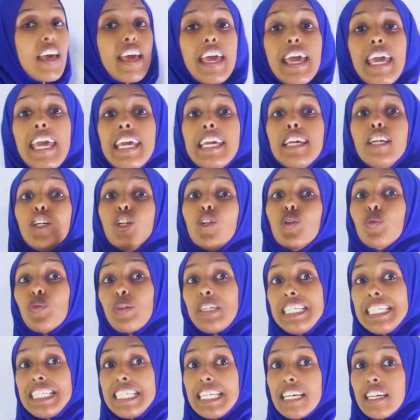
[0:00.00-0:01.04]

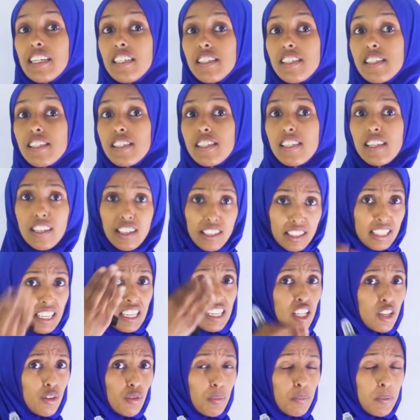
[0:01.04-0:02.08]
Ingredients. Can
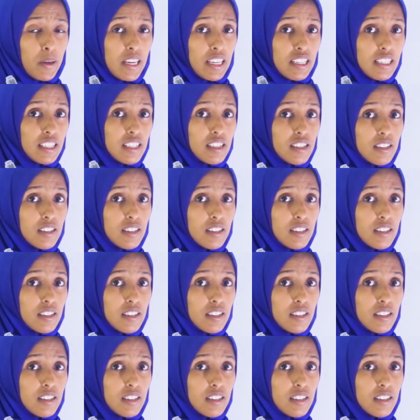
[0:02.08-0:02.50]
you repeat?